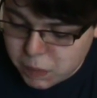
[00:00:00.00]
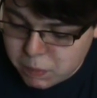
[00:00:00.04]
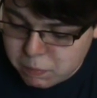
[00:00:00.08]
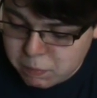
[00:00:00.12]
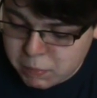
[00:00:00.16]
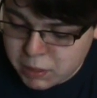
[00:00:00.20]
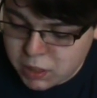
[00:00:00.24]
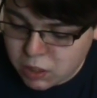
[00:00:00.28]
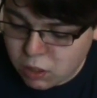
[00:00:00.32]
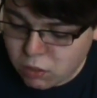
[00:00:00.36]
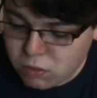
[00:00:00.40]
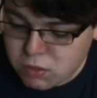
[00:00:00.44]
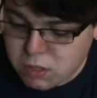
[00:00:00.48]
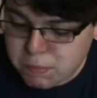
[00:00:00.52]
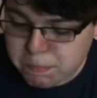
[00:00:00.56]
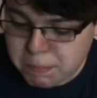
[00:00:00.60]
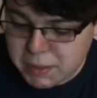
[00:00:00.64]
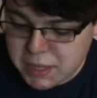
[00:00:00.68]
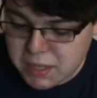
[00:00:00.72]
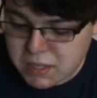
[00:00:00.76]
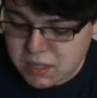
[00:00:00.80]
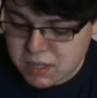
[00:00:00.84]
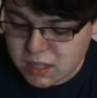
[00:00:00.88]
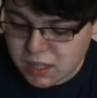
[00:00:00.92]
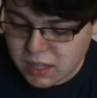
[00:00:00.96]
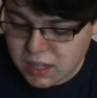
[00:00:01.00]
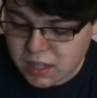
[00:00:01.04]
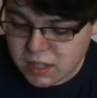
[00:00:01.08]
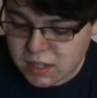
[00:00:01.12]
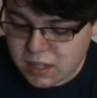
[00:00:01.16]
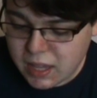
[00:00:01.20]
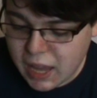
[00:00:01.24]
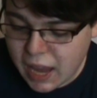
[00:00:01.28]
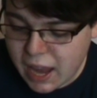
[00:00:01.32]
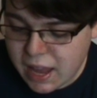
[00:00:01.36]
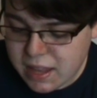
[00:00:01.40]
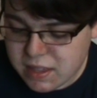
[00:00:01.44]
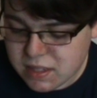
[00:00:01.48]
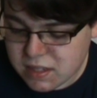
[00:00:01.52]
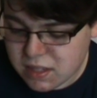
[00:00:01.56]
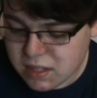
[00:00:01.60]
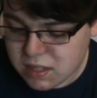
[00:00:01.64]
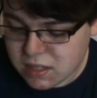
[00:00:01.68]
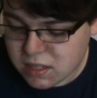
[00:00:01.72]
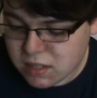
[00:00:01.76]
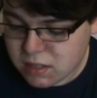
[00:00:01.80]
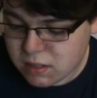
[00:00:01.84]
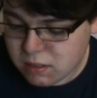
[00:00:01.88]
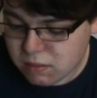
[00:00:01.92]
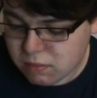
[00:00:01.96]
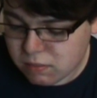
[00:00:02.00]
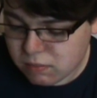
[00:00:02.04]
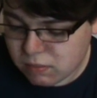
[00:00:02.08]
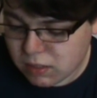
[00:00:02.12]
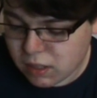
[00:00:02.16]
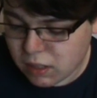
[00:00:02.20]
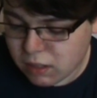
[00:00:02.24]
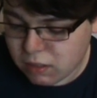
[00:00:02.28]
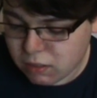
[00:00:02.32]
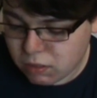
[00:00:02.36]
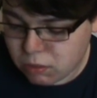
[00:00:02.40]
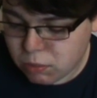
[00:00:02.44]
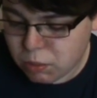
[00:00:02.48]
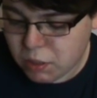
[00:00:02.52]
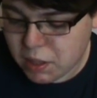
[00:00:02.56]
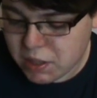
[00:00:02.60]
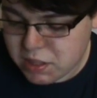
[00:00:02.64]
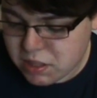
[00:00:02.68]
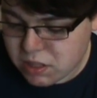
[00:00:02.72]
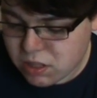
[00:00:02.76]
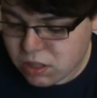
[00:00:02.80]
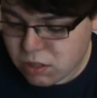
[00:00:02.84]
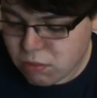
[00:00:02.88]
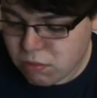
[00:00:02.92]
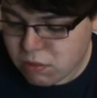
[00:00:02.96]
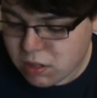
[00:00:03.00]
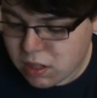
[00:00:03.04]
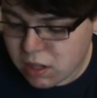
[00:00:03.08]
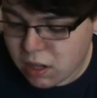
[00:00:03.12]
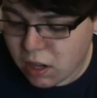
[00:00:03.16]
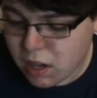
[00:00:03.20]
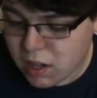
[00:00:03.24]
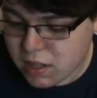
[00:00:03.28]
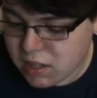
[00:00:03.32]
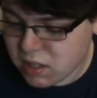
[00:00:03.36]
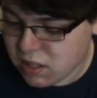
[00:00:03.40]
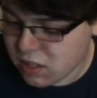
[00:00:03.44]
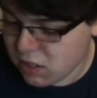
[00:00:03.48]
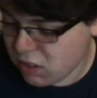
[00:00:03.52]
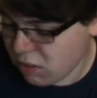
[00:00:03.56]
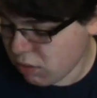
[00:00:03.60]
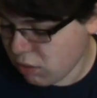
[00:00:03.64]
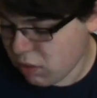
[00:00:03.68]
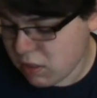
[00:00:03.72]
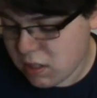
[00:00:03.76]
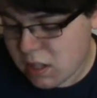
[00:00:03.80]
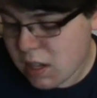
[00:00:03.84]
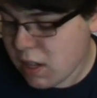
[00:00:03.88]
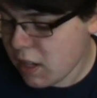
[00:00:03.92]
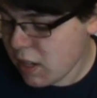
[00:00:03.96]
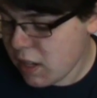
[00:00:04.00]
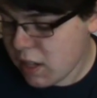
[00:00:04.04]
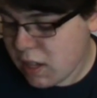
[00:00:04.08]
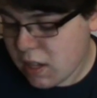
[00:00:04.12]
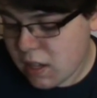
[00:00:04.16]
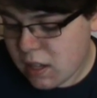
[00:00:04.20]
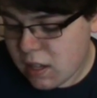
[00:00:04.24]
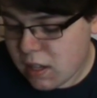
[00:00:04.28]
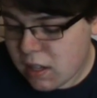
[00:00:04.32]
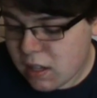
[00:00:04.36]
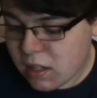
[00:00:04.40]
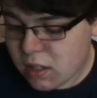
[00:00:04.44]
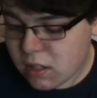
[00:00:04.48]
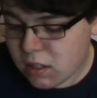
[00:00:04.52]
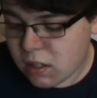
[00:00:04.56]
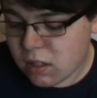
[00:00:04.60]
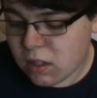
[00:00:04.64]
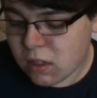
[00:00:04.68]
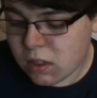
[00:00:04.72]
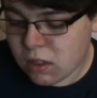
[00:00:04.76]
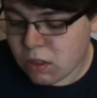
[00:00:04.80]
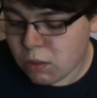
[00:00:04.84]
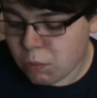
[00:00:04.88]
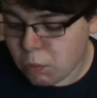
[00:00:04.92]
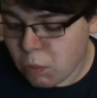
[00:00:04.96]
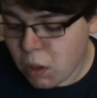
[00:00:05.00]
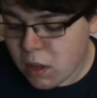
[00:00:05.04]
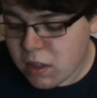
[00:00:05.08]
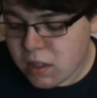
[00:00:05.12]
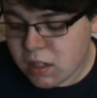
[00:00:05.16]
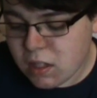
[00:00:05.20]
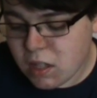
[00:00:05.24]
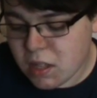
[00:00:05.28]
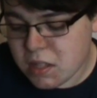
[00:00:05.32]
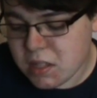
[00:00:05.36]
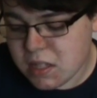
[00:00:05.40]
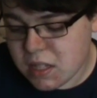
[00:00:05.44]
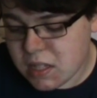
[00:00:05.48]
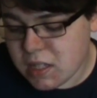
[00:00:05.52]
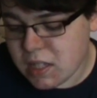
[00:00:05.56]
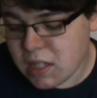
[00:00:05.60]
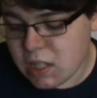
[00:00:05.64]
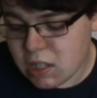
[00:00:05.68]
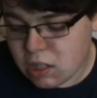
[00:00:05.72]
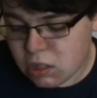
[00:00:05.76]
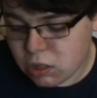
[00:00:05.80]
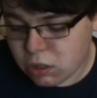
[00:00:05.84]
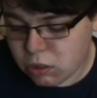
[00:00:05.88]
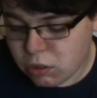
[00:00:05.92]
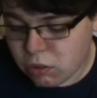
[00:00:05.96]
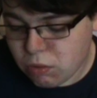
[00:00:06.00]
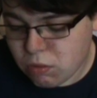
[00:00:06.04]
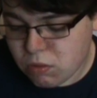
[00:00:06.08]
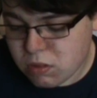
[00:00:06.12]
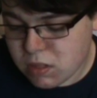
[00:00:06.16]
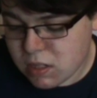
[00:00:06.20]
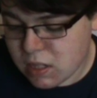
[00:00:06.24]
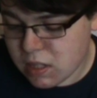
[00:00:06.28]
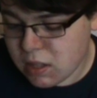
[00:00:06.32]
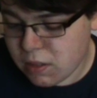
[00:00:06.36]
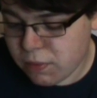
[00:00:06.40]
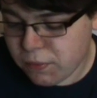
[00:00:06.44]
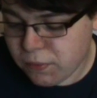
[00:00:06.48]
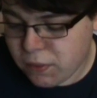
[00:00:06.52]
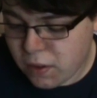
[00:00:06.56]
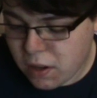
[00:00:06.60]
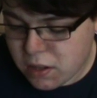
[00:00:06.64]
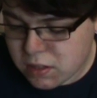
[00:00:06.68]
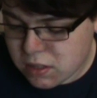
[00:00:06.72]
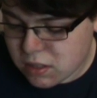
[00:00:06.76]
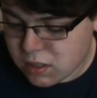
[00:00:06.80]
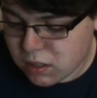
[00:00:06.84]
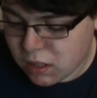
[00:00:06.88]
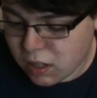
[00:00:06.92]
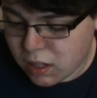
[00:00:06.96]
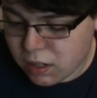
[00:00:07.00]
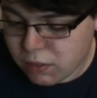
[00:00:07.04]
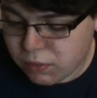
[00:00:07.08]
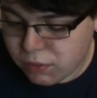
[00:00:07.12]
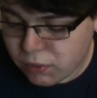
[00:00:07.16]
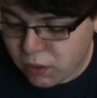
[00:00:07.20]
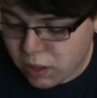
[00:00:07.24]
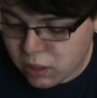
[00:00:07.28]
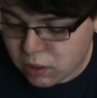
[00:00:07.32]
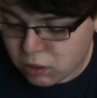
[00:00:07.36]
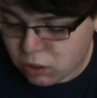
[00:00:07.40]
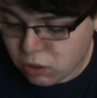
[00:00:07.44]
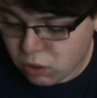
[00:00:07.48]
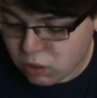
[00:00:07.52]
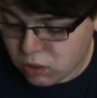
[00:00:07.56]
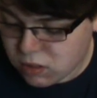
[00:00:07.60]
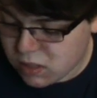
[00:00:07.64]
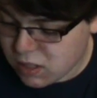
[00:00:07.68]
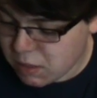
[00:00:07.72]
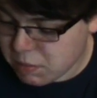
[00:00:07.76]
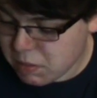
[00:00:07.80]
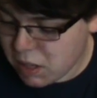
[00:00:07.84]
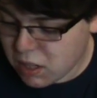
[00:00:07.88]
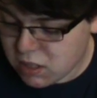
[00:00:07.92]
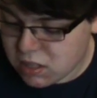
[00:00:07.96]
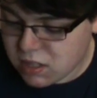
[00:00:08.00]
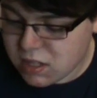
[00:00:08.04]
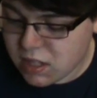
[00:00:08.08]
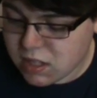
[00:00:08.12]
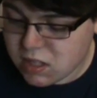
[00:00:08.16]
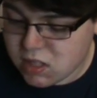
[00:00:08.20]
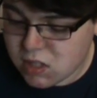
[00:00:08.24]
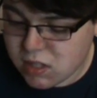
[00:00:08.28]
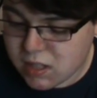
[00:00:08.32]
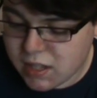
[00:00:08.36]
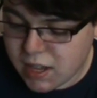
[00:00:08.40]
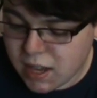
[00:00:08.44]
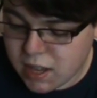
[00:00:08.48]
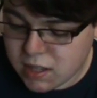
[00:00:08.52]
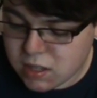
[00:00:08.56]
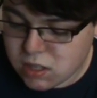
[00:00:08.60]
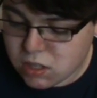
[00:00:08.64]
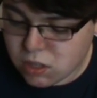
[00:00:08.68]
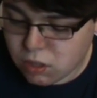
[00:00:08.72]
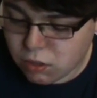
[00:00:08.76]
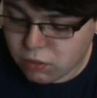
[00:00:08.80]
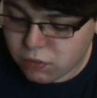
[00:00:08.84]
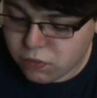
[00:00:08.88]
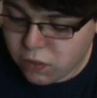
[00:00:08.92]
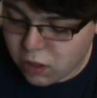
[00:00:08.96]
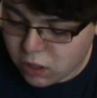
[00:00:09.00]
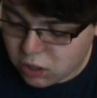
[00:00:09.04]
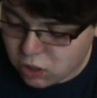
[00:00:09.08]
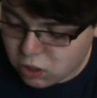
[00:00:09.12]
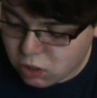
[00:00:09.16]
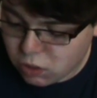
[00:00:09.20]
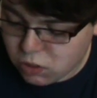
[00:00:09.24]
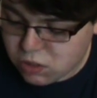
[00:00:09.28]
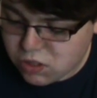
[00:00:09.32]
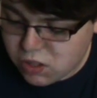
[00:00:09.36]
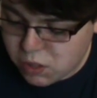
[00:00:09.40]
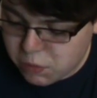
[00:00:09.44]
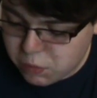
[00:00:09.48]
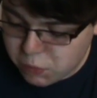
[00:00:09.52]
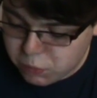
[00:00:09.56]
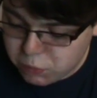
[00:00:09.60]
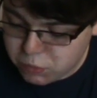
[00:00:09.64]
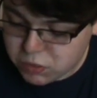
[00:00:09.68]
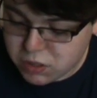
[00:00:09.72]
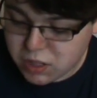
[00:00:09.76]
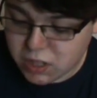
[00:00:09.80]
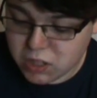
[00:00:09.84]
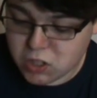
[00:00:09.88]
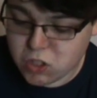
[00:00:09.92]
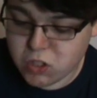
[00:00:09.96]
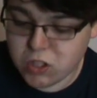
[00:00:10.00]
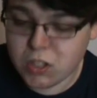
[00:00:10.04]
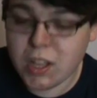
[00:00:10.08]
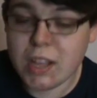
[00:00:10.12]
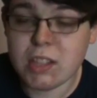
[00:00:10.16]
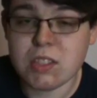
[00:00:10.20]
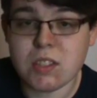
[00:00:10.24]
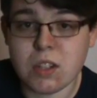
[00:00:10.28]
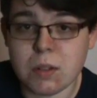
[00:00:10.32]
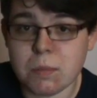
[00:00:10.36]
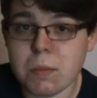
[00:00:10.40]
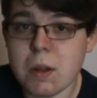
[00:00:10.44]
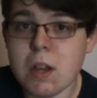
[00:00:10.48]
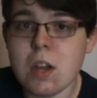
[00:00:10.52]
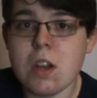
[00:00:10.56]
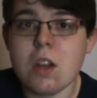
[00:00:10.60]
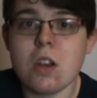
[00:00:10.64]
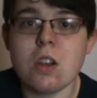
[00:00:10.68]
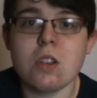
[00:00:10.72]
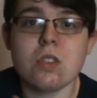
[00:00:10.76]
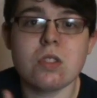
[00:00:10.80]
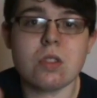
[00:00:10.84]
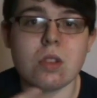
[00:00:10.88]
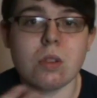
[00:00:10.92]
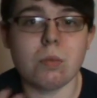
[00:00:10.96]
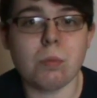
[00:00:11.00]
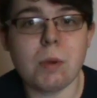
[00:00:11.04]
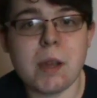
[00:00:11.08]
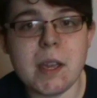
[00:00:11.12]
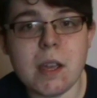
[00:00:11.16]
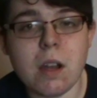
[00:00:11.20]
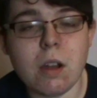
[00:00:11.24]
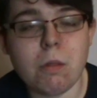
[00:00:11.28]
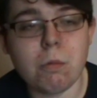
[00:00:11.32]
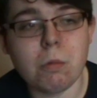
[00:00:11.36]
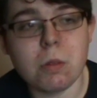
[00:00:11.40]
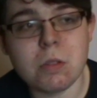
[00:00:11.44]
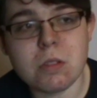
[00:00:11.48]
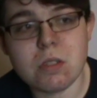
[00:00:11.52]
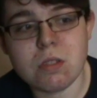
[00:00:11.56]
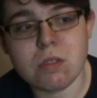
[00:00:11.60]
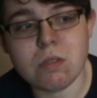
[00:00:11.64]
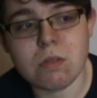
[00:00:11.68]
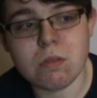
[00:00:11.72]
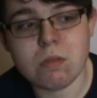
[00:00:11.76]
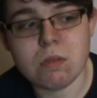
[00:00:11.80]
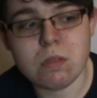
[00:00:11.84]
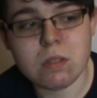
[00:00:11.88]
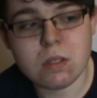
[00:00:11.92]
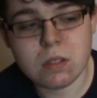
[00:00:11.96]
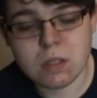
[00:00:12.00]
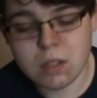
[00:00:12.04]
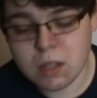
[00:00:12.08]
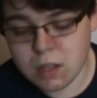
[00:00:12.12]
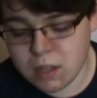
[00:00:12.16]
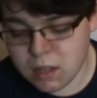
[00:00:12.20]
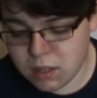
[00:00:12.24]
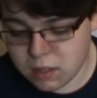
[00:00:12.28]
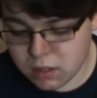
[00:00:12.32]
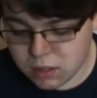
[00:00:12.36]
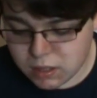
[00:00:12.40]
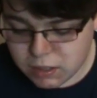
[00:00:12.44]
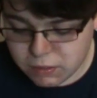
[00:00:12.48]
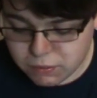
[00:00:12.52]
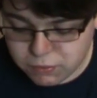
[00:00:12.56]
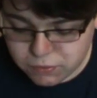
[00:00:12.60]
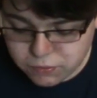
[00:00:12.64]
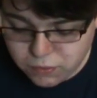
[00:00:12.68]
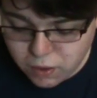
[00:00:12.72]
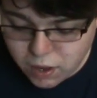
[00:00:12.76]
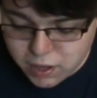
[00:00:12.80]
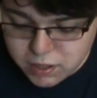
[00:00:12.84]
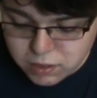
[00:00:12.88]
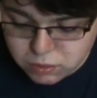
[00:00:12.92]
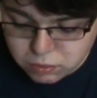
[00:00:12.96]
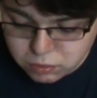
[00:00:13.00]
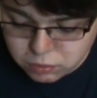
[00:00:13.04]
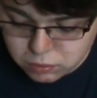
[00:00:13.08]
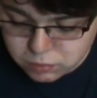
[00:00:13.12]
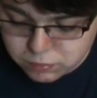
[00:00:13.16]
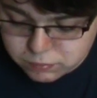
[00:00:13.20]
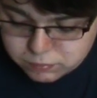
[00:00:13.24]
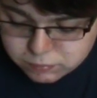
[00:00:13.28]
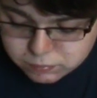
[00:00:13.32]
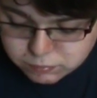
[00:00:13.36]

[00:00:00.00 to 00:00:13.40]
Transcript: because BC ended quite soon, I thought the one that I didn't include in the first line, final concept, I'll stick to the end. So final concept and production outcome. So the way I want to, the final